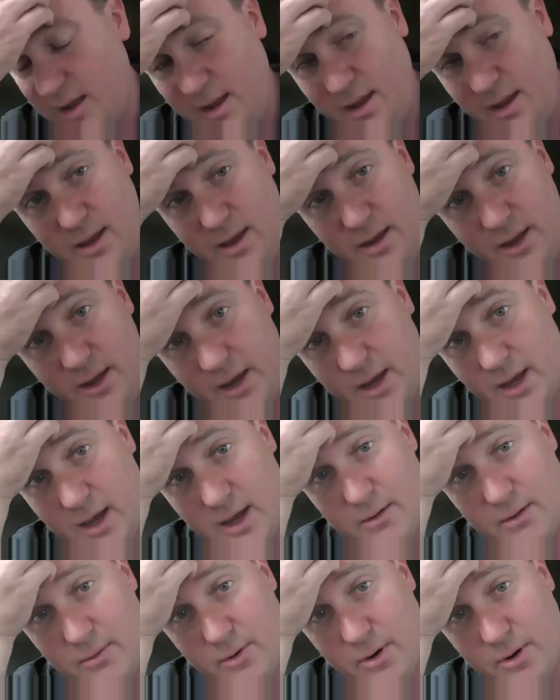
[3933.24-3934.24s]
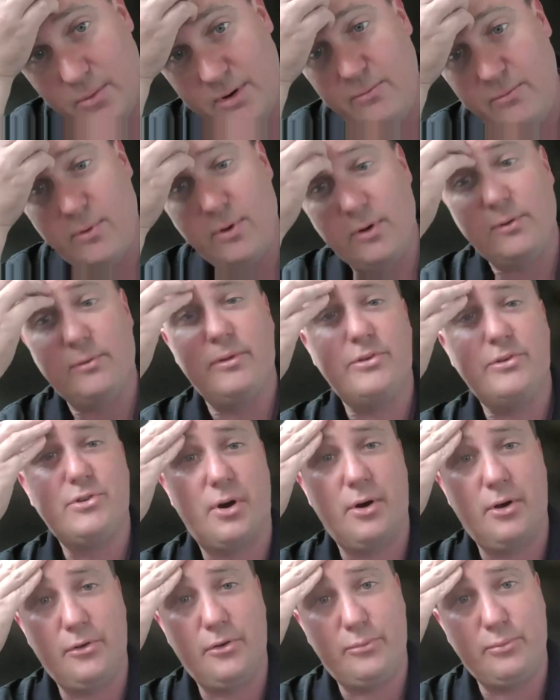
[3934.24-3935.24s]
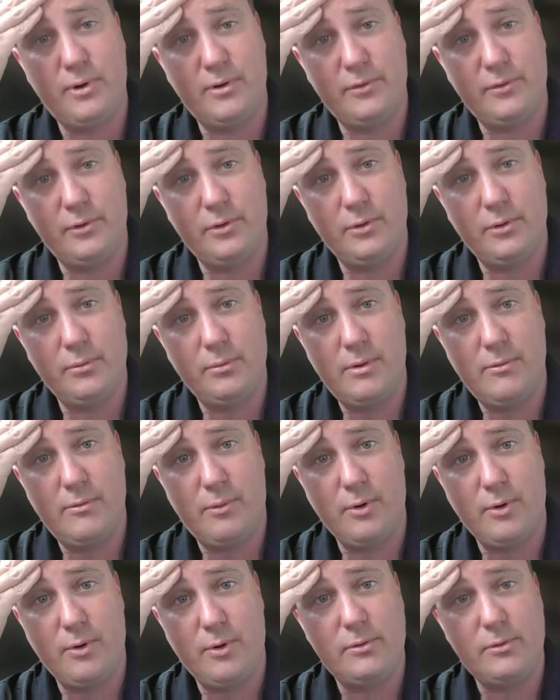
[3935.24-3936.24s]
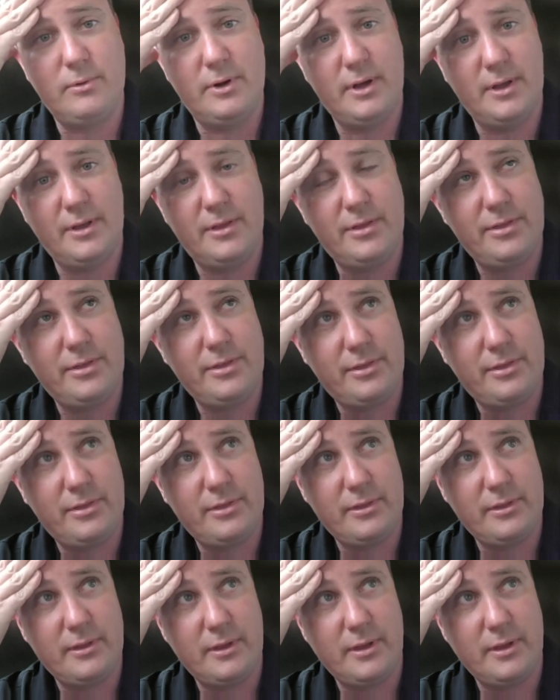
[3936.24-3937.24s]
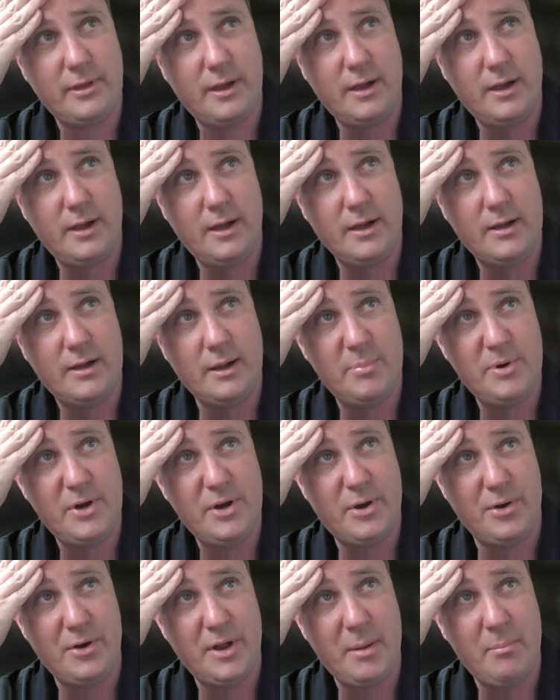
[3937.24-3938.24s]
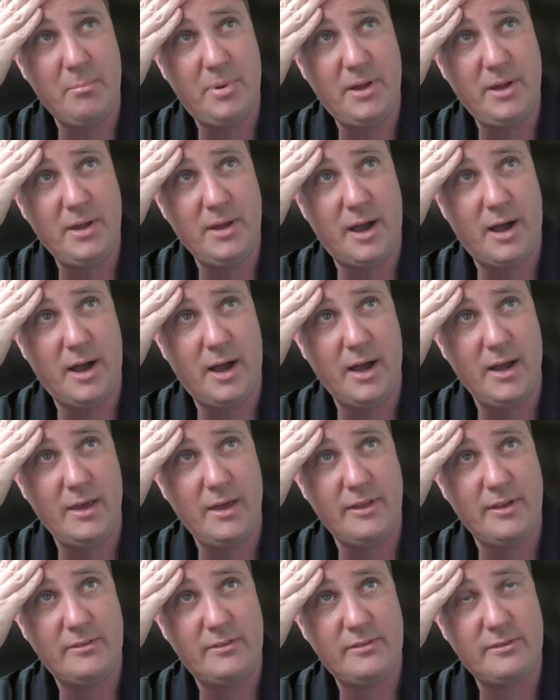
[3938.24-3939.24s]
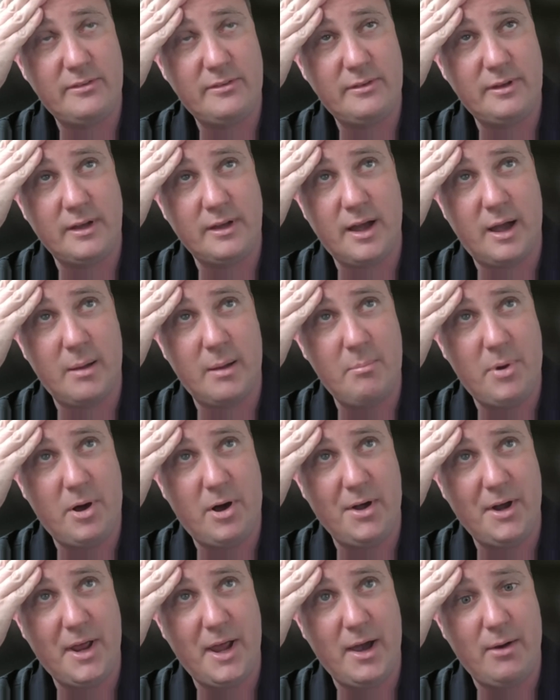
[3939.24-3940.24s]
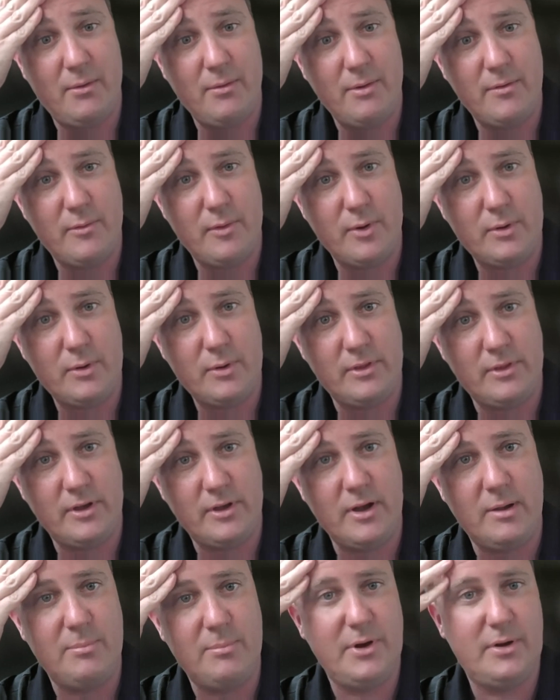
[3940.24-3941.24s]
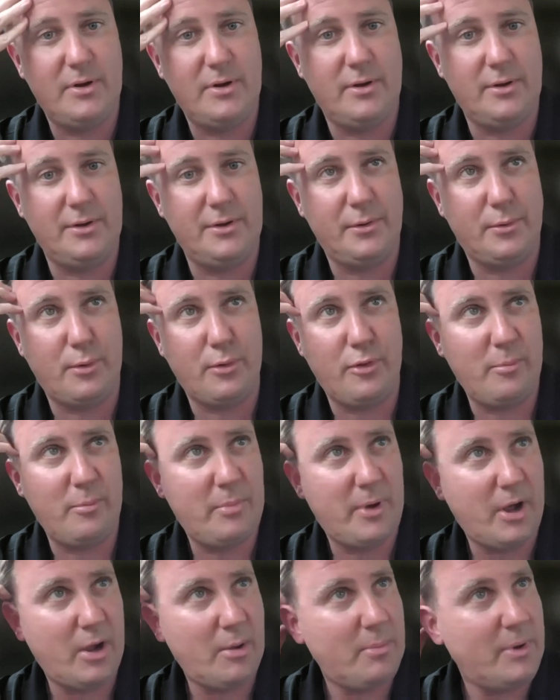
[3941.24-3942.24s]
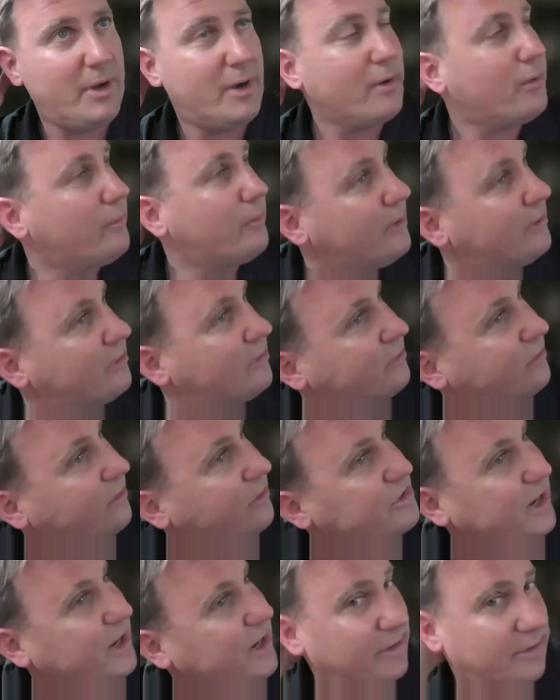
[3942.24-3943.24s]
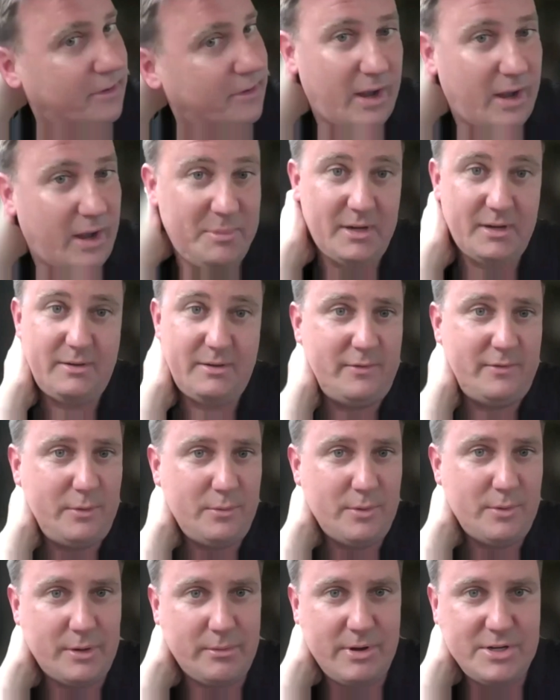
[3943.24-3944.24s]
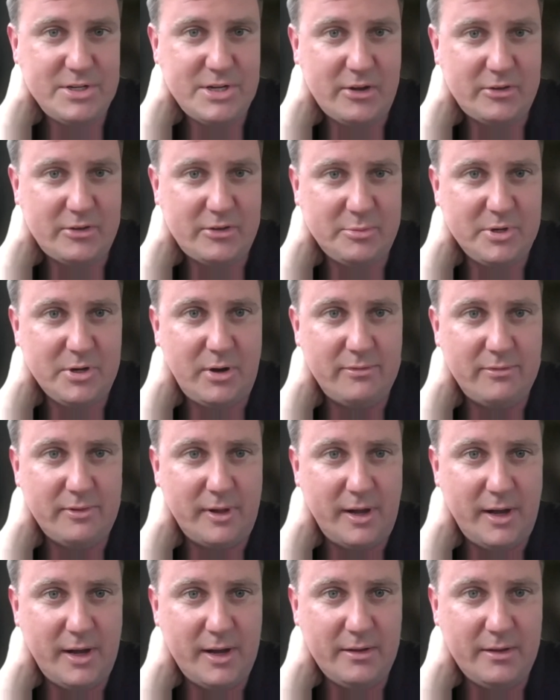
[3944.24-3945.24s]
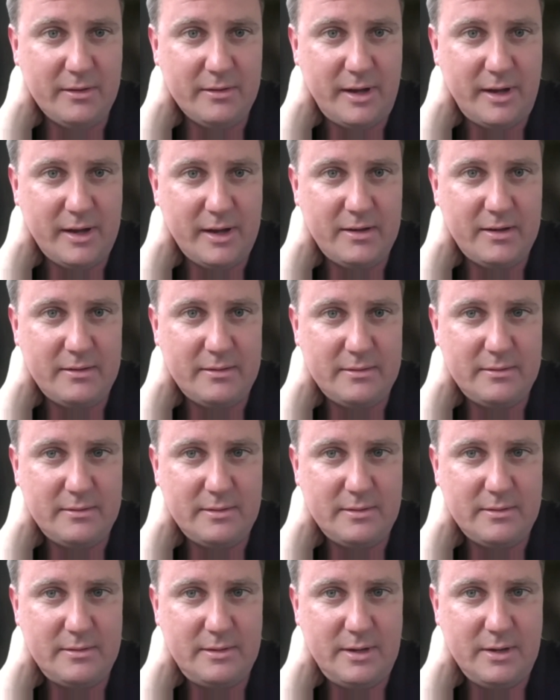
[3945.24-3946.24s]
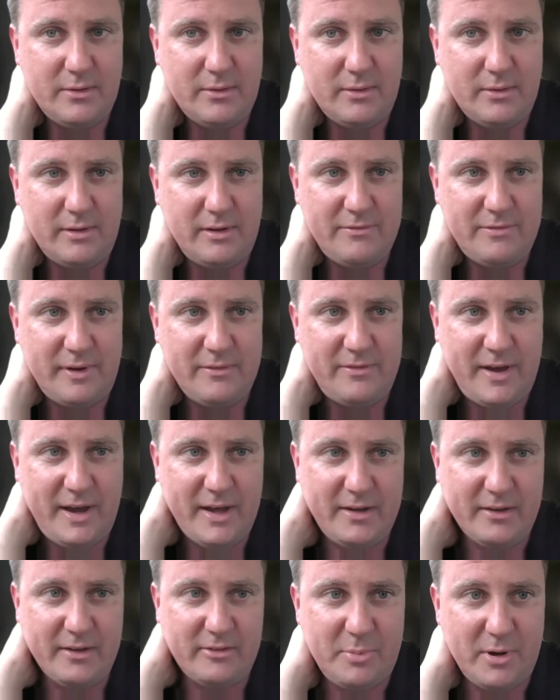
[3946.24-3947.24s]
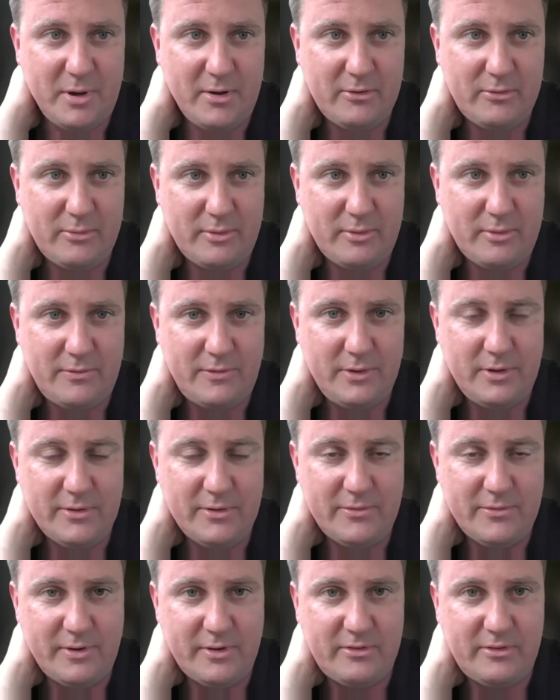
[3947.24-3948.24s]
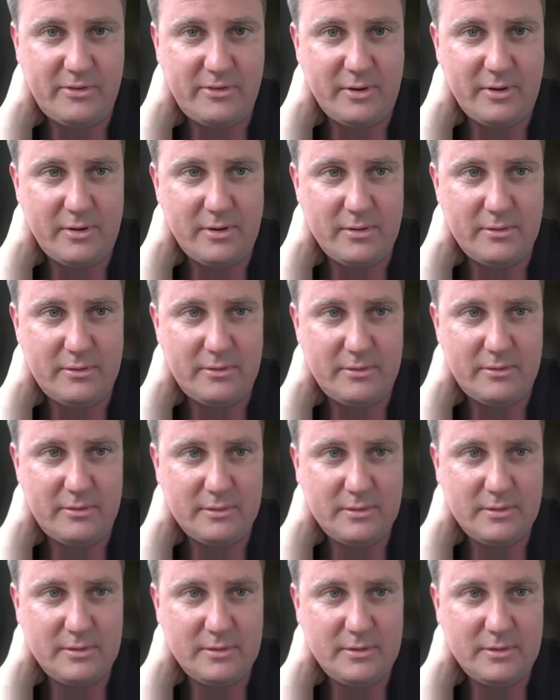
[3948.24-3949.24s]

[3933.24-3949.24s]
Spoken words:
Yeah, well, we've worked with Charles River. We've worked with a company called MPI that got bought out. We've worked with a company called Northern Biomedical Research. I don't know. I mean, if you want to reach out to me offline, I've had experience with a few different CROs,